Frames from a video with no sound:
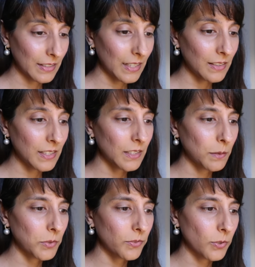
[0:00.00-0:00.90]
in the year
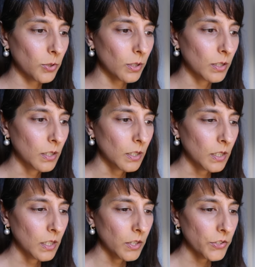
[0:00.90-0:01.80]
before.
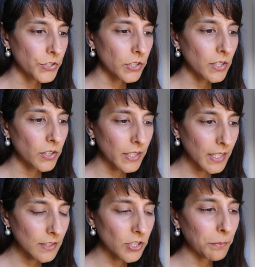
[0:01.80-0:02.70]
So that her
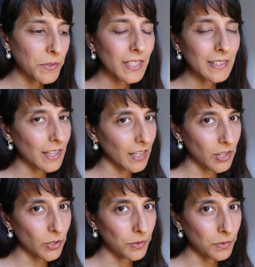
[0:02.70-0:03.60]
next chapter is
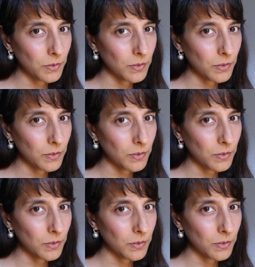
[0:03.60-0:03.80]
Ketu.